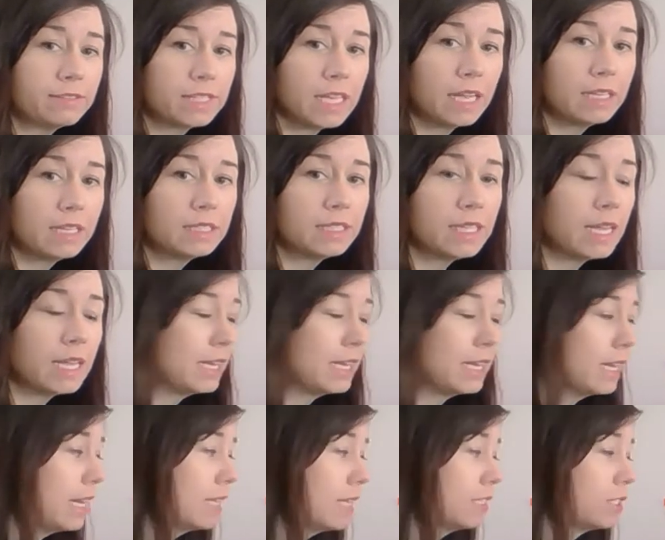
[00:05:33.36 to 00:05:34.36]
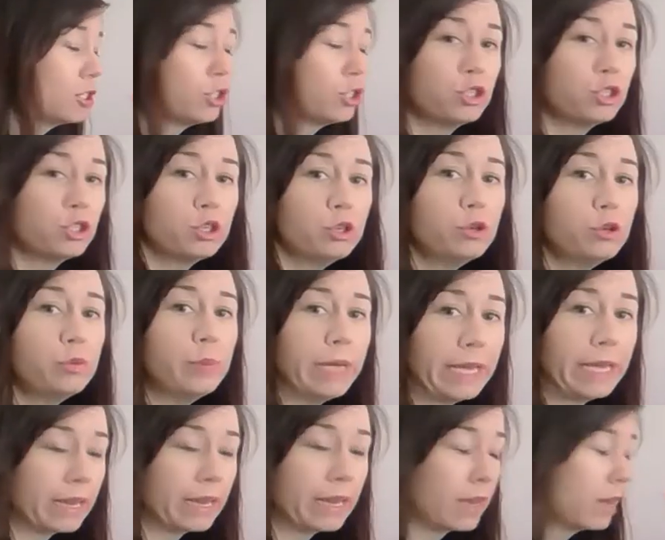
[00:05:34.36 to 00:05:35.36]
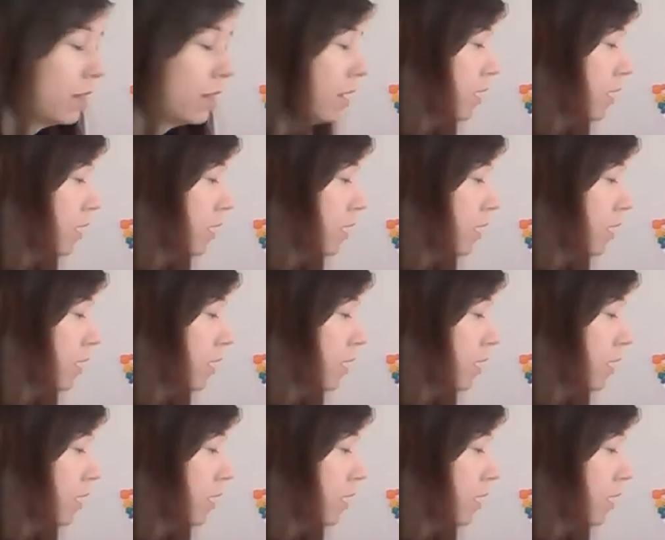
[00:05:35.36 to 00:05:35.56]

cents, and that's too big.